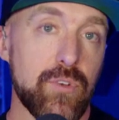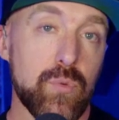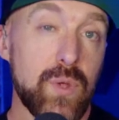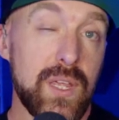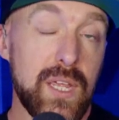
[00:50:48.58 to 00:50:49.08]
after
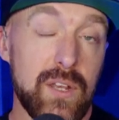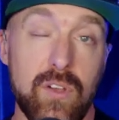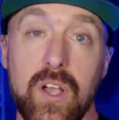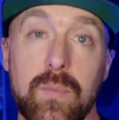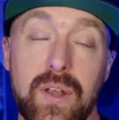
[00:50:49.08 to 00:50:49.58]
we
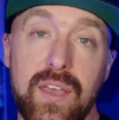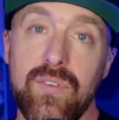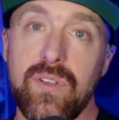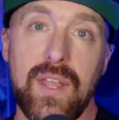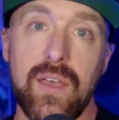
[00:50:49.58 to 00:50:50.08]
talk about
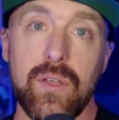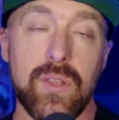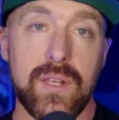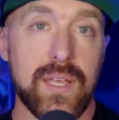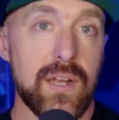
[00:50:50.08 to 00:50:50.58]
heaven and
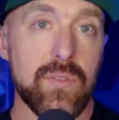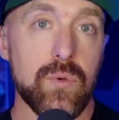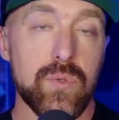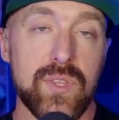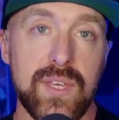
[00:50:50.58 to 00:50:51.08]
hell and kind of the
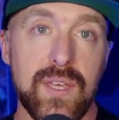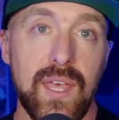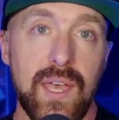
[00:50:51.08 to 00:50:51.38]
whole thing.